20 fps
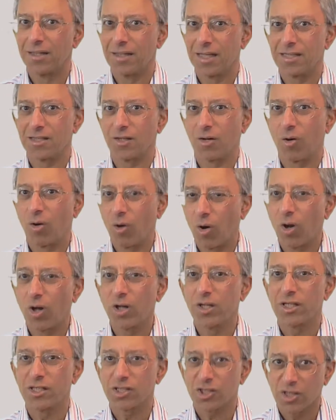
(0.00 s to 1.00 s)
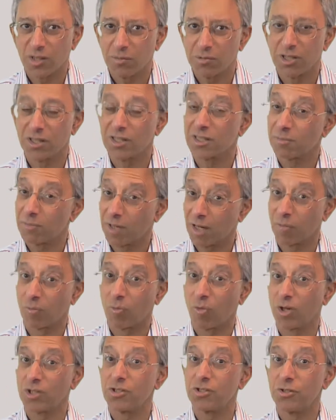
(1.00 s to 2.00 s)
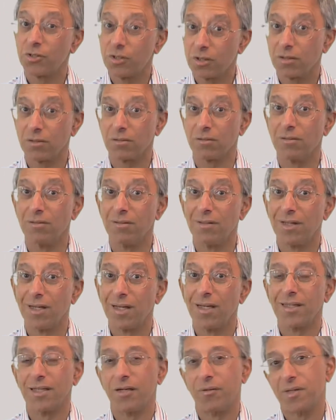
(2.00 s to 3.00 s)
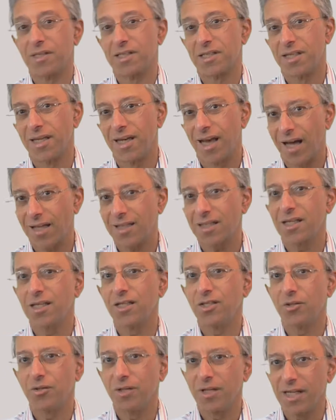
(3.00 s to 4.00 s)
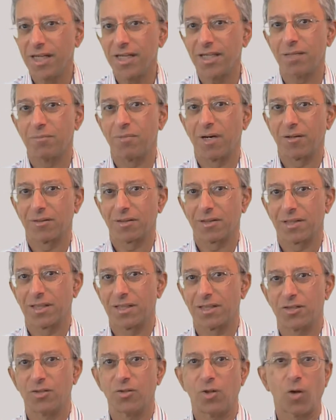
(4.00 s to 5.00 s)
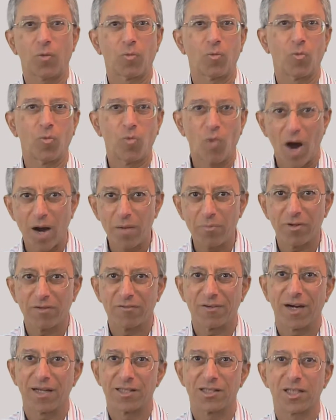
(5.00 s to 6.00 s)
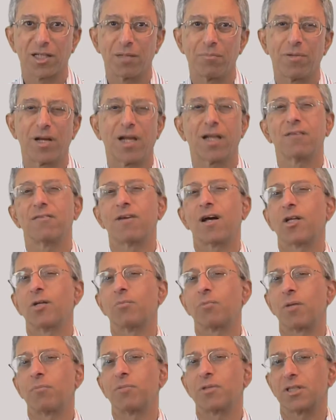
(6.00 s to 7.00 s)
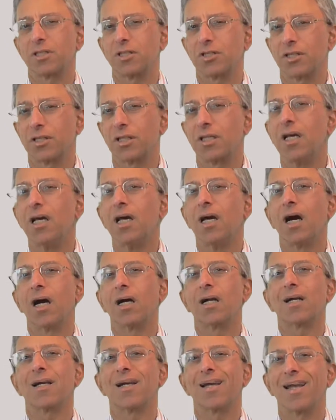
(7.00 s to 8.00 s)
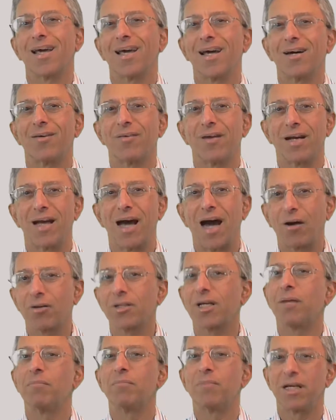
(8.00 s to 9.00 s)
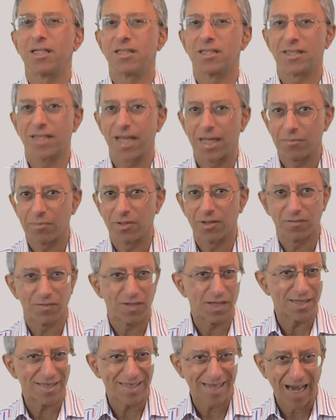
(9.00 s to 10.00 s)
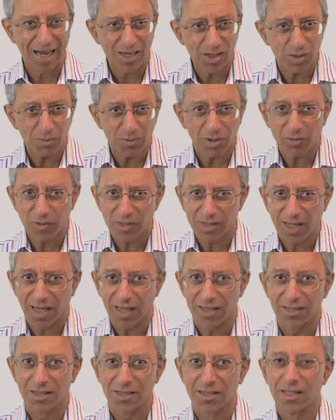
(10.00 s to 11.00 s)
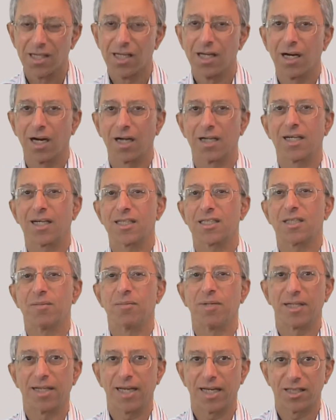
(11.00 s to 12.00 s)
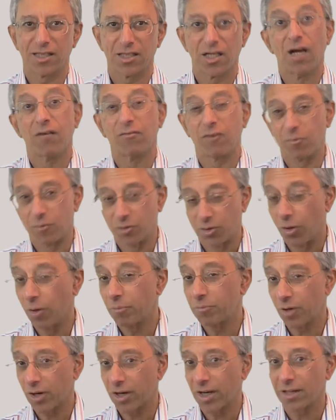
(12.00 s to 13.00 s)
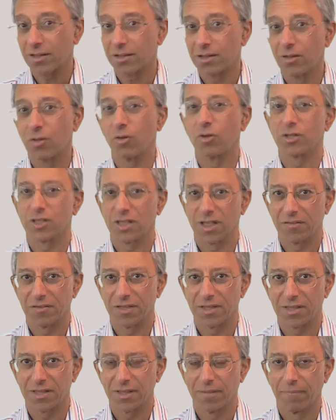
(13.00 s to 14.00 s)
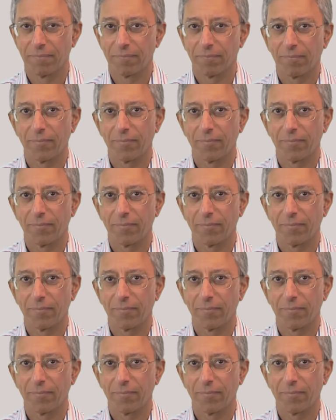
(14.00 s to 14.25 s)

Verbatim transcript: These are all descriptions about what you do. There is nothing unique about these. Not one provides a compelling value proposition, a clear and outcome based statement of the tangible results a customer gets from your product or service.